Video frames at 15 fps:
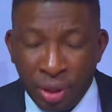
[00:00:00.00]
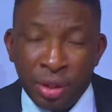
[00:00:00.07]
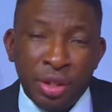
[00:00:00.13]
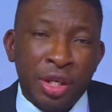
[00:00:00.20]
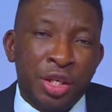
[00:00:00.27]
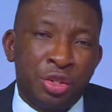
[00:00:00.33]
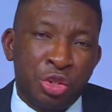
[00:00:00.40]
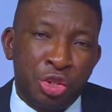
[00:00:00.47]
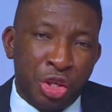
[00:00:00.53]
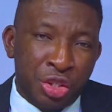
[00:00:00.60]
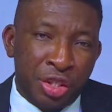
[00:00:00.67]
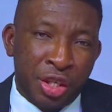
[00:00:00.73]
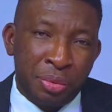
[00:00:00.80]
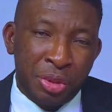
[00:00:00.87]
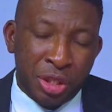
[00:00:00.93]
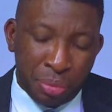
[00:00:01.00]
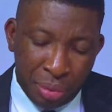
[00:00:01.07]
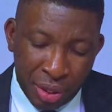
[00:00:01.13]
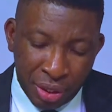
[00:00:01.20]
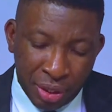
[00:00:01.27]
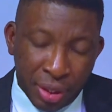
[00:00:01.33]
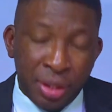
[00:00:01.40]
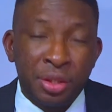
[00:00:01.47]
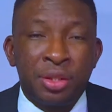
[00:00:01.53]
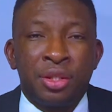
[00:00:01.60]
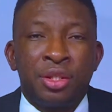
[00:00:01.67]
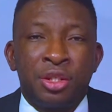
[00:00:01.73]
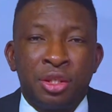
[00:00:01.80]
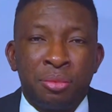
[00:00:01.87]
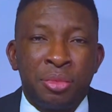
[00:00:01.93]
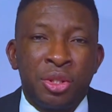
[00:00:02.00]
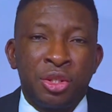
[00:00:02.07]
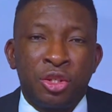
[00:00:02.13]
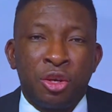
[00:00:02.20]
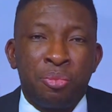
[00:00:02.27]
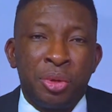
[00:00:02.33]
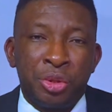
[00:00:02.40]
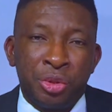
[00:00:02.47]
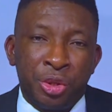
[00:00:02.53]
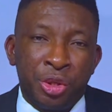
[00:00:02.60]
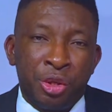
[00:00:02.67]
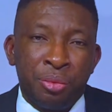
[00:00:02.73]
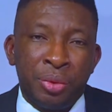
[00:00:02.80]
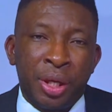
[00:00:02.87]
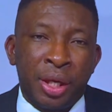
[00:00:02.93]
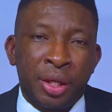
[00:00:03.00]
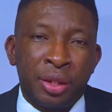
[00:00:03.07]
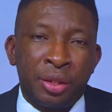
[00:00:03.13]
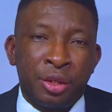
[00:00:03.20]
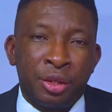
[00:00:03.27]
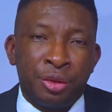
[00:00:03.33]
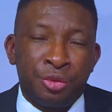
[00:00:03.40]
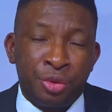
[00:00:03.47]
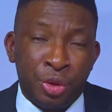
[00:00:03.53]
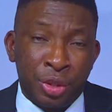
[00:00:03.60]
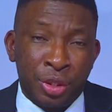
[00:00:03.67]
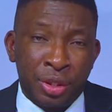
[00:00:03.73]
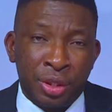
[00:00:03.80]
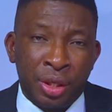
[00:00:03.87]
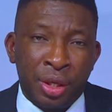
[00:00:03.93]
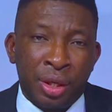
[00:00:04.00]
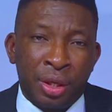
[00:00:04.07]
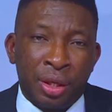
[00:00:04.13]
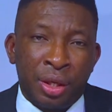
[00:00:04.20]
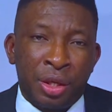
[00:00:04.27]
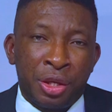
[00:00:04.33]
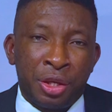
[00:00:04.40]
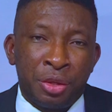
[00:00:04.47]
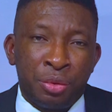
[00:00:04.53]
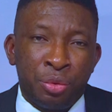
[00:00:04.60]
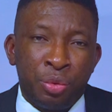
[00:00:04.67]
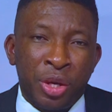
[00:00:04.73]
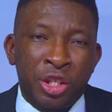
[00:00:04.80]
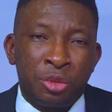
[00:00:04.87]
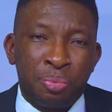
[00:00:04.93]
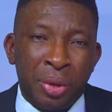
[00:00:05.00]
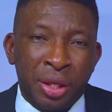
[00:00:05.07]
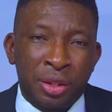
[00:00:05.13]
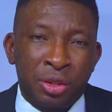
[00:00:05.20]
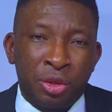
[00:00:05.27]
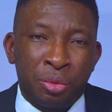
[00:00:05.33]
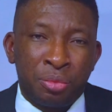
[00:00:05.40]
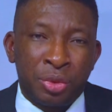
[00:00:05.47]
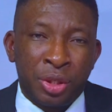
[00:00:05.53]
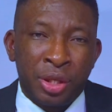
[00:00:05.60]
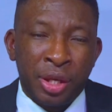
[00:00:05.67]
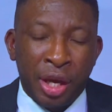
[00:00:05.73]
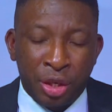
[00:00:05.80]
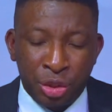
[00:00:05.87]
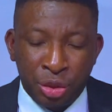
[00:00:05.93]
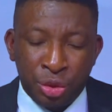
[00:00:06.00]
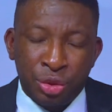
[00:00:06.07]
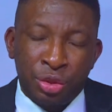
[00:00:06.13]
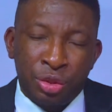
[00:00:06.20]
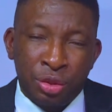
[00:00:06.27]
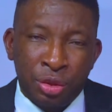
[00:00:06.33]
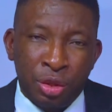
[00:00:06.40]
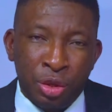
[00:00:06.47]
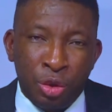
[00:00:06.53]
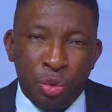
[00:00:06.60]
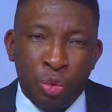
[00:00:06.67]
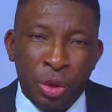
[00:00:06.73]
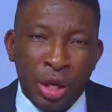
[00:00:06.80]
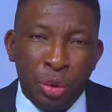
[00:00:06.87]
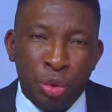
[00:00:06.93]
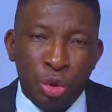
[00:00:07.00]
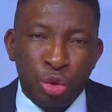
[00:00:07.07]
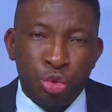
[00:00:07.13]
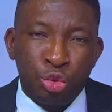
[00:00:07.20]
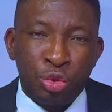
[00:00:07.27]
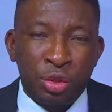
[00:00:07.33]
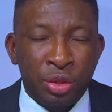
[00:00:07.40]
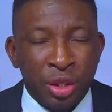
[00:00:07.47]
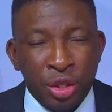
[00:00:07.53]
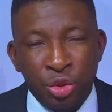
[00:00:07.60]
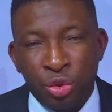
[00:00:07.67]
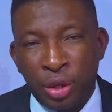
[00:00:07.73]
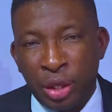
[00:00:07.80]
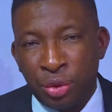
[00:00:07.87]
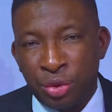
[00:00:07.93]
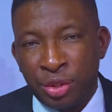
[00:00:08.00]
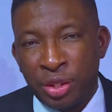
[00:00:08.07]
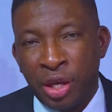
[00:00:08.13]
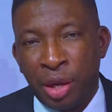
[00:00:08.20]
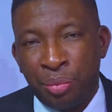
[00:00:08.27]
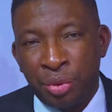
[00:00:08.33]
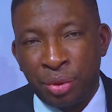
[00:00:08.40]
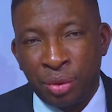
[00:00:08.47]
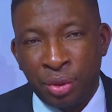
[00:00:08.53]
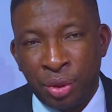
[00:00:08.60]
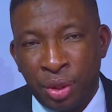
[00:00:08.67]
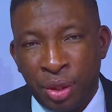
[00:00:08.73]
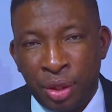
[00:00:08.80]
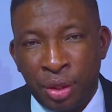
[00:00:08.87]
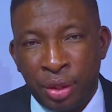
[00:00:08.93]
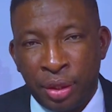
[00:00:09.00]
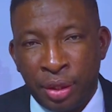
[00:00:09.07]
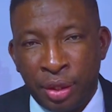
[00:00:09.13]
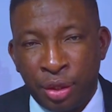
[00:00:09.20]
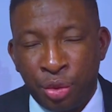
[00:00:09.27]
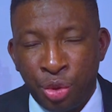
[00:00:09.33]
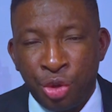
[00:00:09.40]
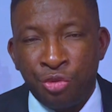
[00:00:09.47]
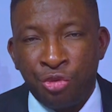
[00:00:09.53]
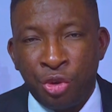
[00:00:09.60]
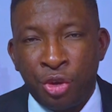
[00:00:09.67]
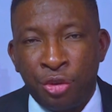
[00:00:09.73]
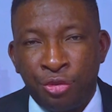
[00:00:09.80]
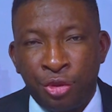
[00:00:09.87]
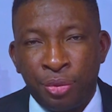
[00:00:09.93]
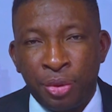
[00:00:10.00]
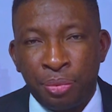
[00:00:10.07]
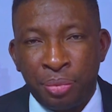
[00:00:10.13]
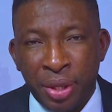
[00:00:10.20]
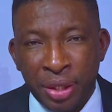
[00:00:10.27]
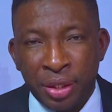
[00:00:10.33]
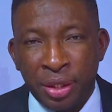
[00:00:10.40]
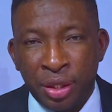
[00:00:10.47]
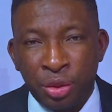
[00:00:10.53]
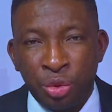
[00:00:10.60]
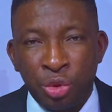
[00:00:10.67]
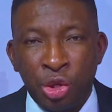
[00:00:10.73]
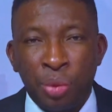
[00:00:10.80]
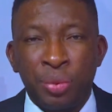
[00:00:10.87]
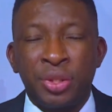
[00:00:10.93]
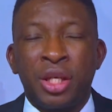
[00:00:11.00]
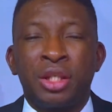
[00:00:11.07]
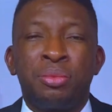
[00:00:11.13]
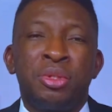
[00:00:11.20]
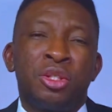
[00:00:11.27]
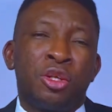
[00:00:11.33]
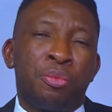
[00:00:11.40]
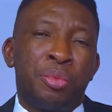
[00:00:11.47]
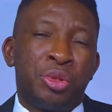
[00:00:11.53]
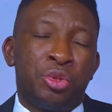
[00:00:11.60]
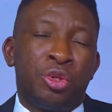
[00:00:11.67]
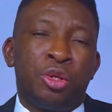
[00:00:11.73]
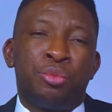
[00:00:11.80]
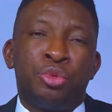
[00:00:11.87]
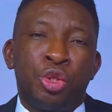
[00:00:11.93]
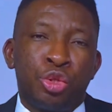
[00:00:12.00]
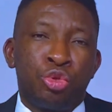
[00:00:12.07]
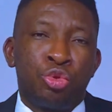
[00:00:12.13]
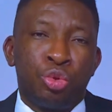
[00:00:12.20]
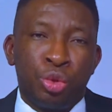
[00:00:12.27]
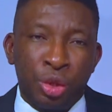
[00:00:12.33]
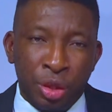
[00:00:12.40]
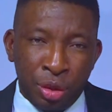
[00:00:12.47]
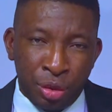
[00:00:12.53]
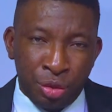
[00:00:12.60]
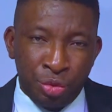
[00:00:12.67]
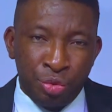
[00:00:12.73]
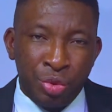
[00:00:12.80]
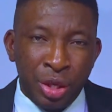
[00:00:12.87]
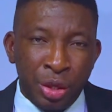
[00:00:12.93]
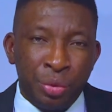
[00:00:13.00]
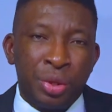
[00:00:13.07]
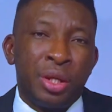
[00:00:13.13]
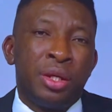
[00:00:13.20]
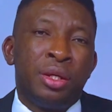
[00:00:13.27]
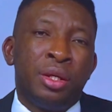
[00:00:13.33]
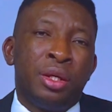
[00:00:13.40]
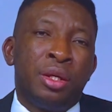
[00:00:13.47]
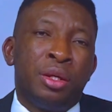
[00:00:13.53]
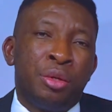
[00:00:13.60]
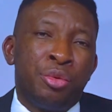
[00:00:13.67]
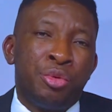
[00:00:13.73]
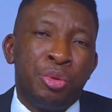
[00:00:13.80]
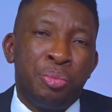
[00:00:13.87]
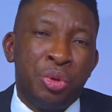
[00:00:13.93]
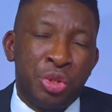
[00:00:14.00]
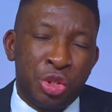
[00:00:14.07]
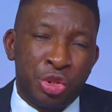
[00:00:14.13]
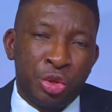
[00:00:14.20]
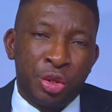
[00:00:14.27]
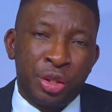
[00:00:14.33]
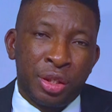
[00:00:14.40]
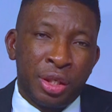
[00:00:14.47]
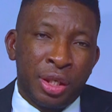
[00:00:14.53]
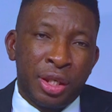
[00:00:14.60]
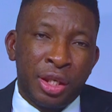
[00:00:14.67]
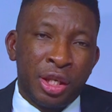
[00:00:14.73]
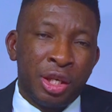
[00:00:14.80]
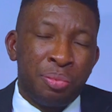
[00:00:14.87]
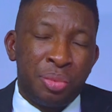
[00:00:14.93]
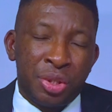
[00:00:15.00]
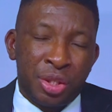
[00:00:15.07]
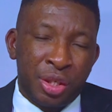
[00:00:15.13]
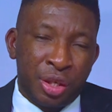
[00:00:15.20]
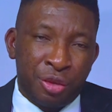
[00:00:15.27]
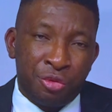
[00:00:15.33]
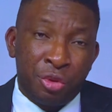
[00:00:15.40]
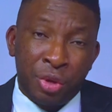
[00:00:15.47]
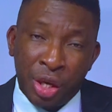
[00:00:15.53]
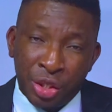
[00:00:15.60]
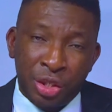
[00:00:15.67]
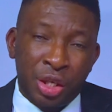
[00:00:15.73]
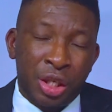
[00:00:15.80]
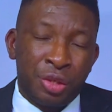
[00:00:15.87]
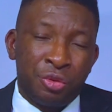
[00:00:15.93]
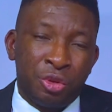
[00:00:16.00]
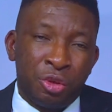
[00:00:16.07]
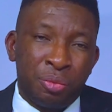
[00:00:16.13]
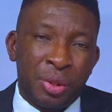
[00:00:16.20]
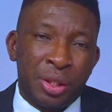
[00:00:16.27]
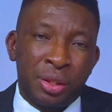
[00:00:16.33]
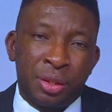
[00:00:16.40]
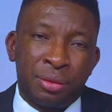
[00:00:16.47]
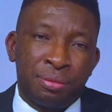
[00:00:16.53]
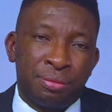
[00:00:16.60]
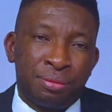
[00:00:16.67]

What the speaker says: Yes, you just said Mr. President is the Minister of Petroleum, and of course, we expect some key actions. What are one or two things you'd like to see happen going forward from the President, who doubles as Minister of Petroleum, just to really, really reposition NNPCL for national development?